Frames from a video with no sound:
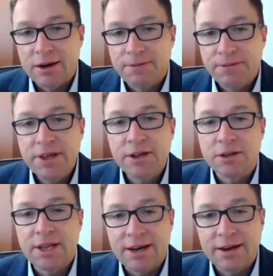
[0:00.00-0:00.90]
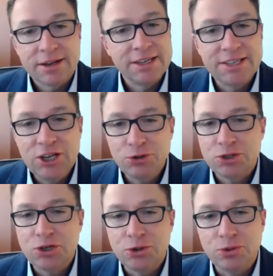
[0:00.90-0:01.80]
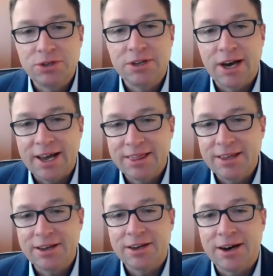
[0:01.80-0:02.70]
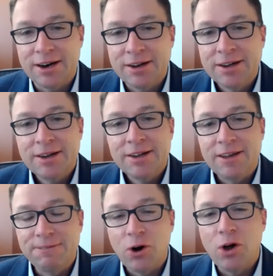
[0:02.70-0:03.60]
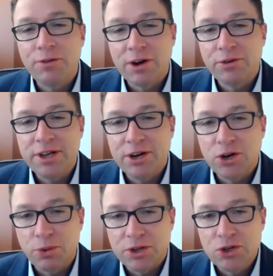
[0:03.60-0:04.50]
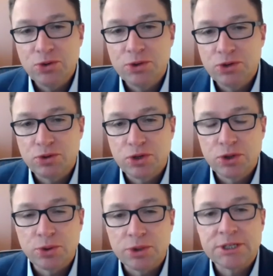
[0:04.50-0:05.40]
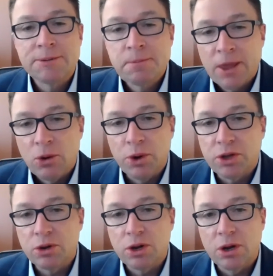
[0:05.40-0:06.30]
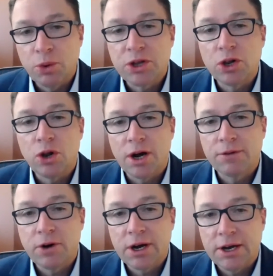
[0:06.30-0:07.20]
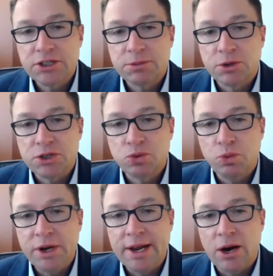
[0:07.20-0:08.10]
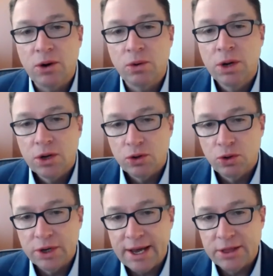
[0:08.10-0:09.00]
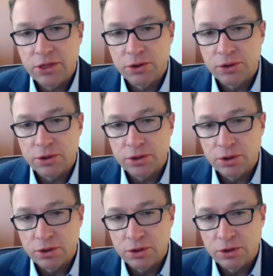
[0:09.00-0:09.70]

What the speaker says: field that continues to, I think, evolve every year with new and new tools. With a lot of our customers, we now look at their